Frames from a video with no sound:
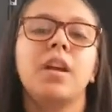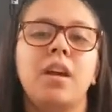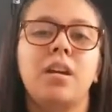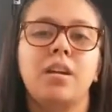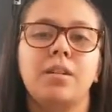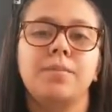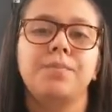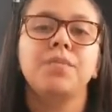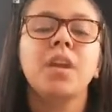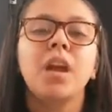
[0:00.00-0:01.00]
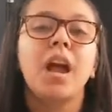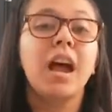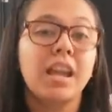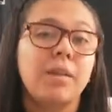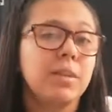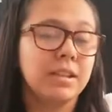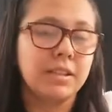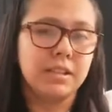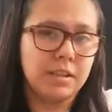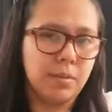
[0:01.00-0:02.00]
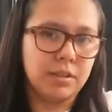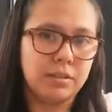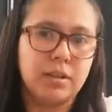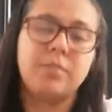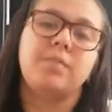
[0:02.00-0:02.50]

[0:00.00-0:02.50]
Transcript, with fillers: Um, I am in sixth semester.